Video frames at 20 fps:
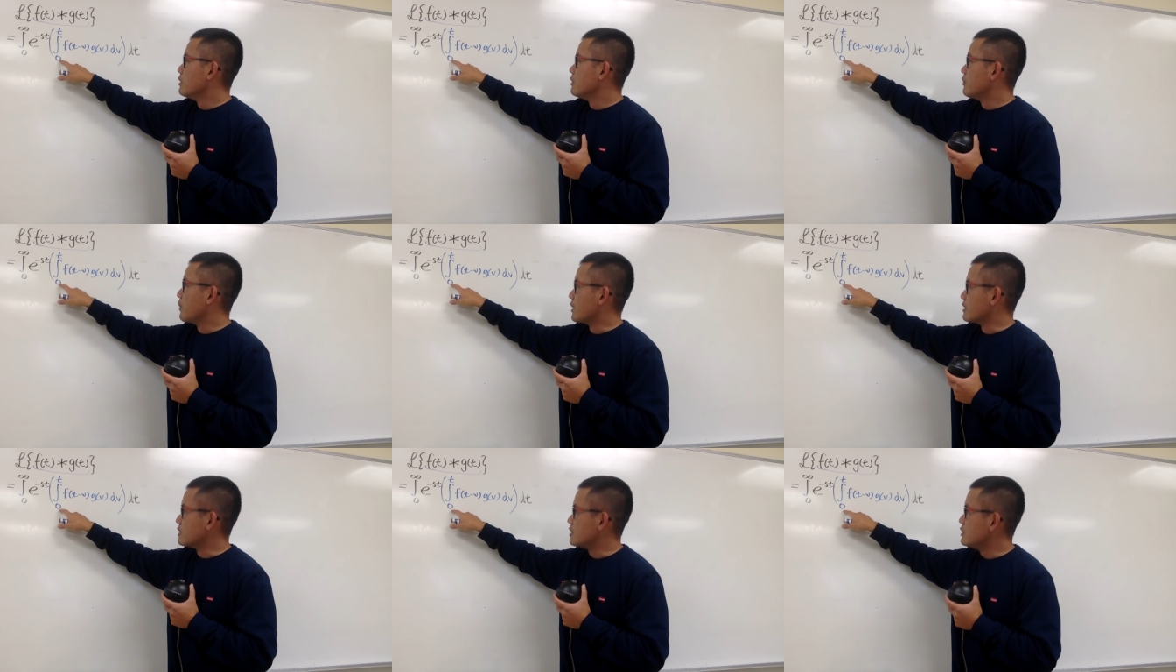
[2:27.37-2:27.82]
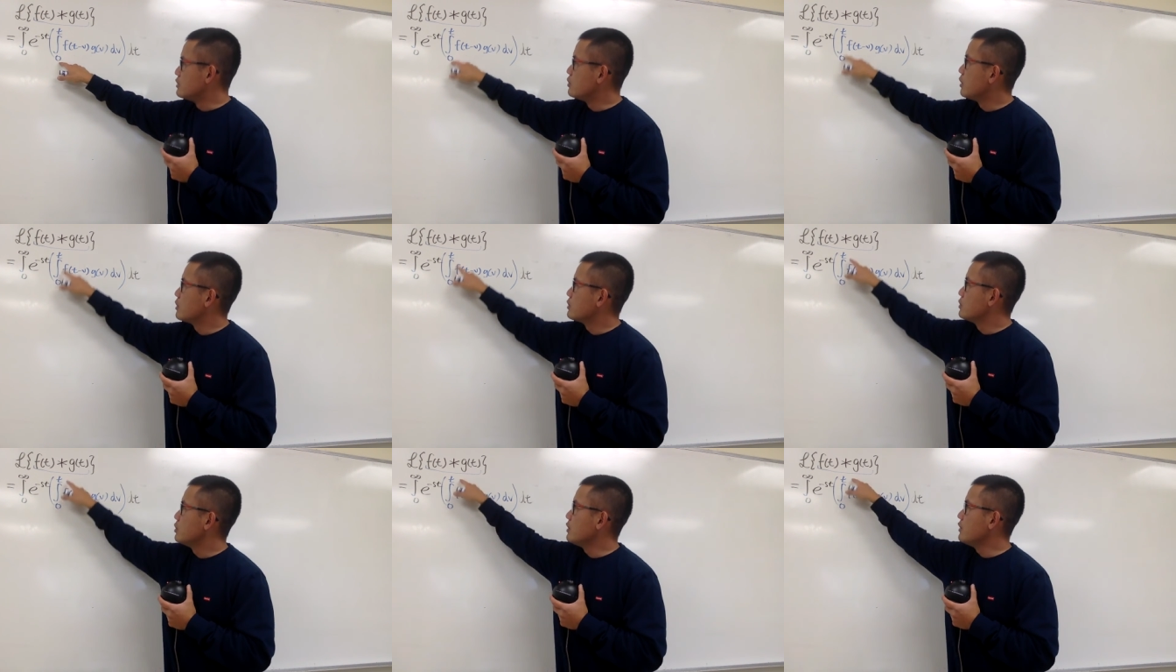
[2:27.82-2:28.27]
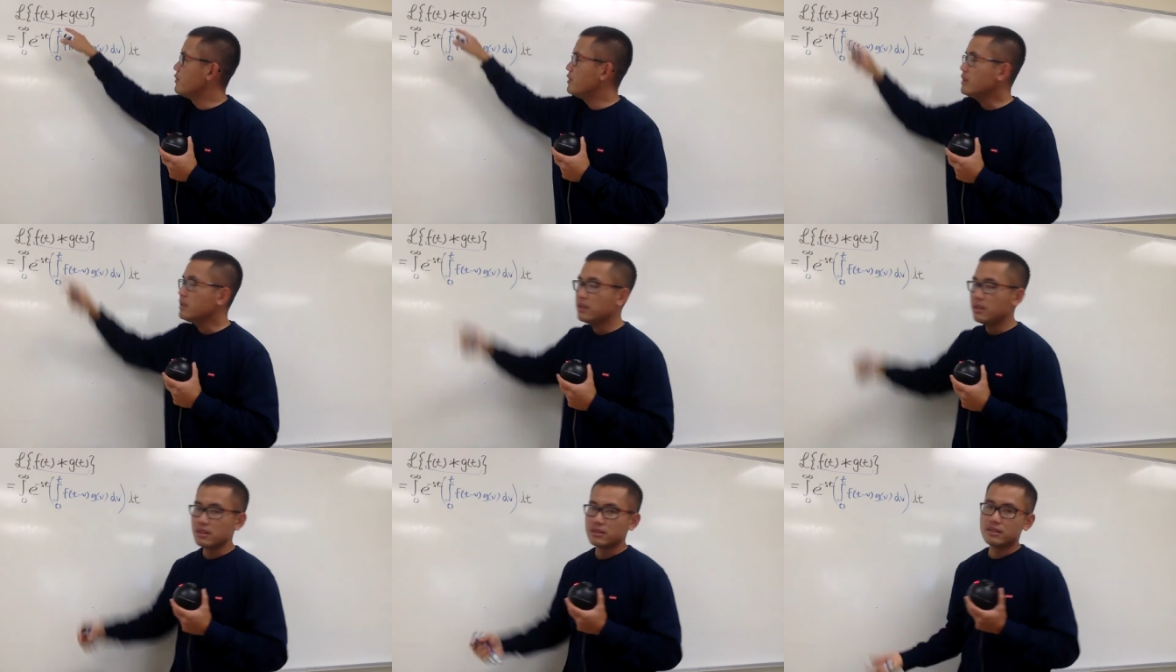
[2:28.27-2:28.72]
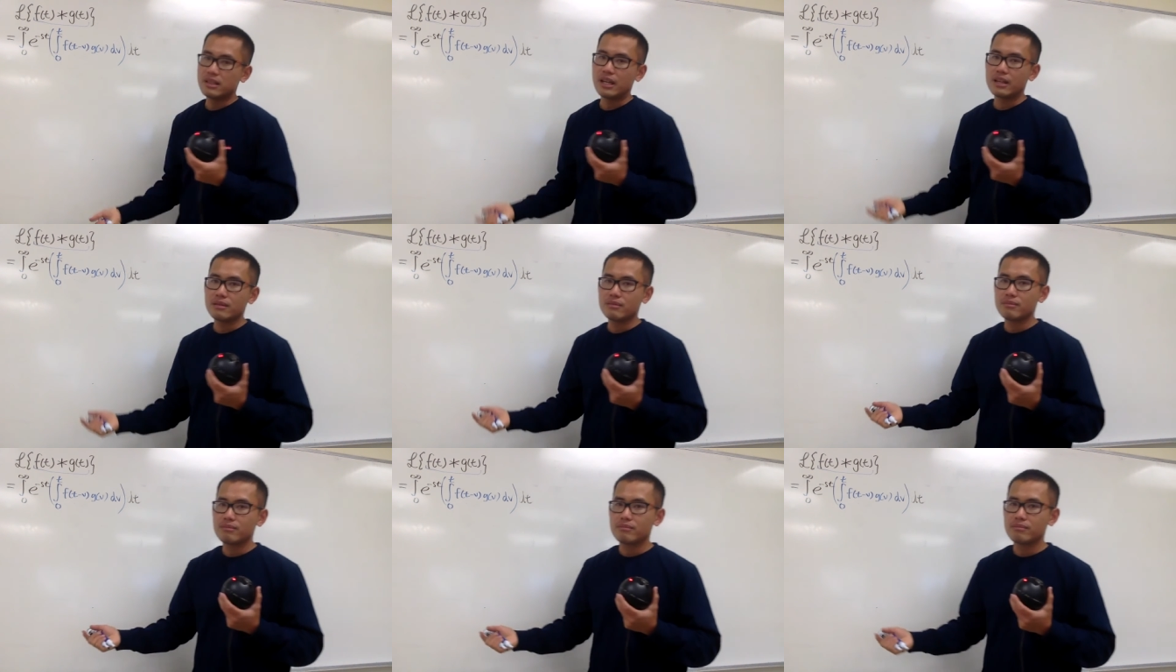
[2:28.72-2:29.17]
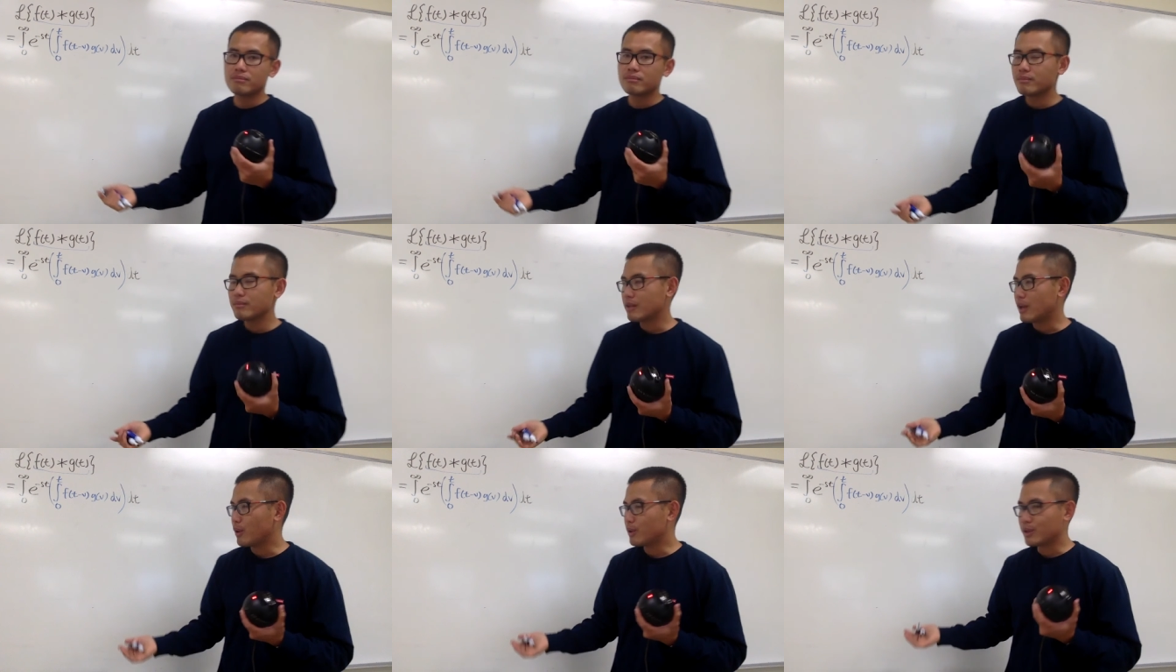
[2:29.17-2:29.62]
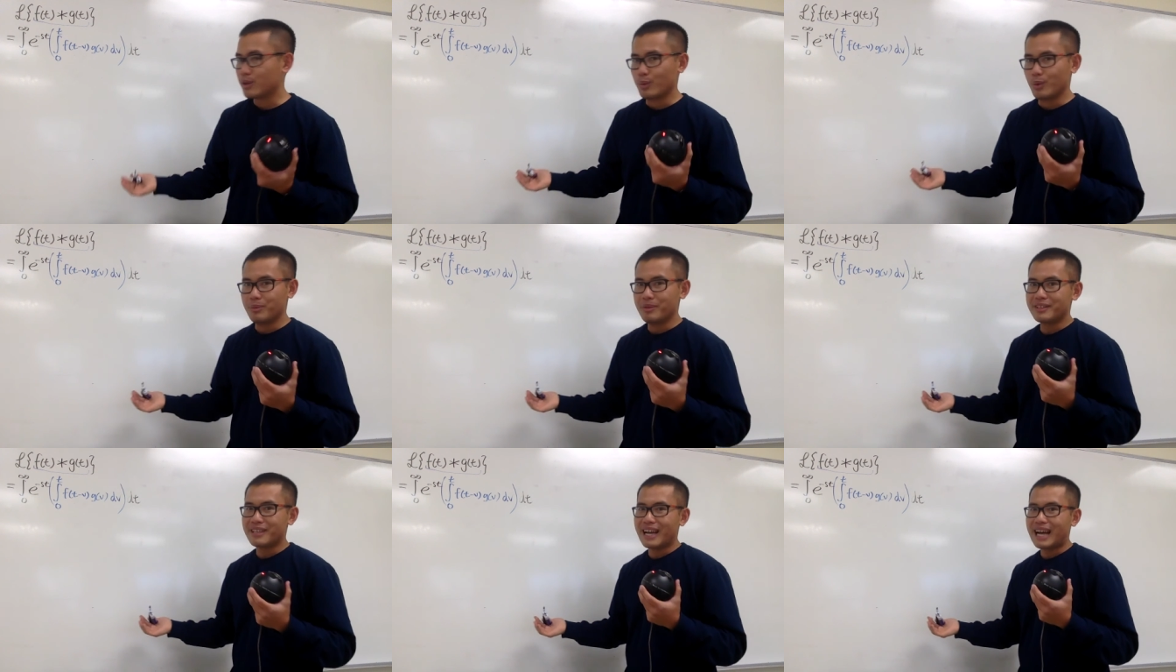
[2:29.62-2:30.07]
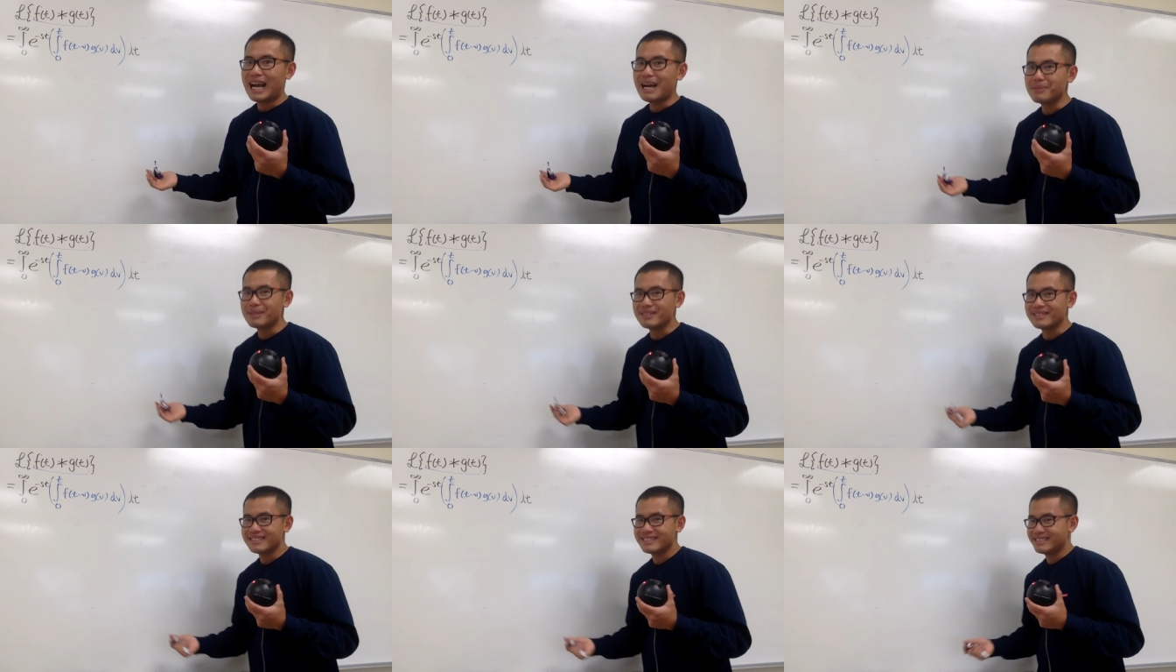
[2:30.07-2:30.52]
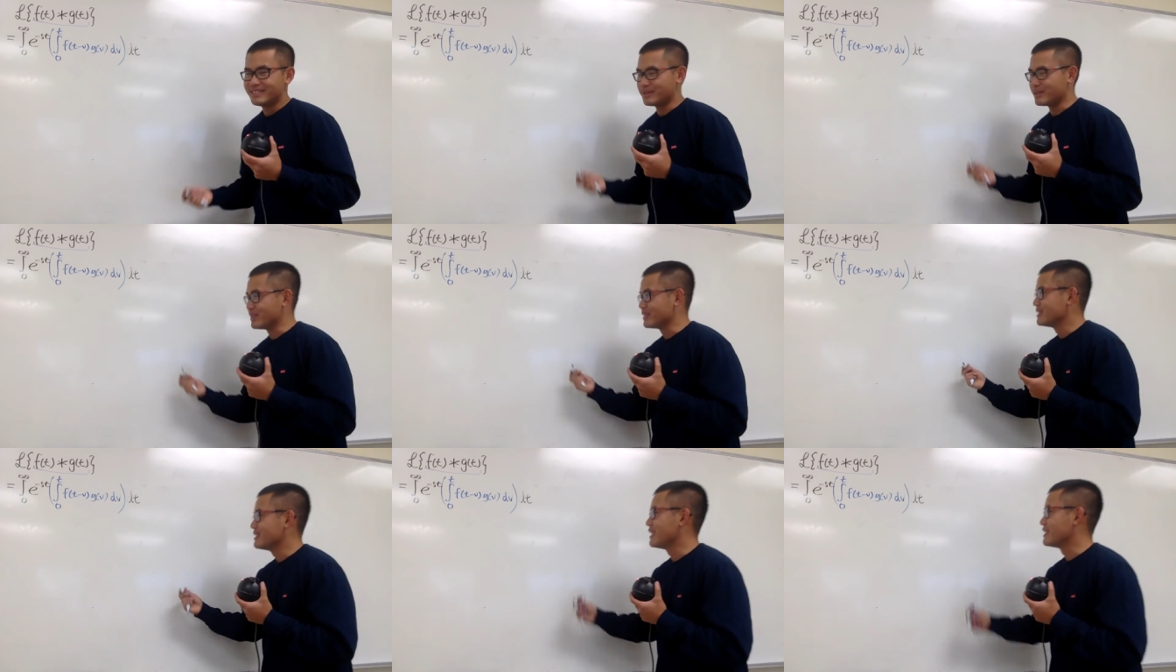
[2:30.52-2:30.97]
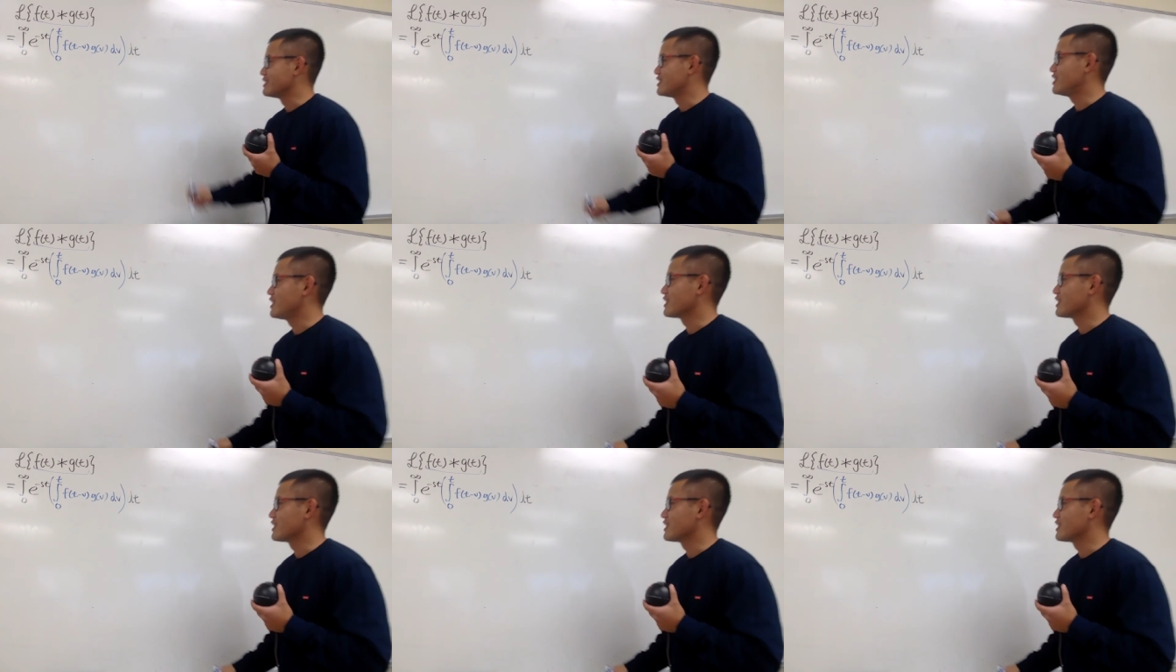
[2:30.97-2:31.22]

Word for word: from 0 to infinity instead. How can we make that happen? Well, let's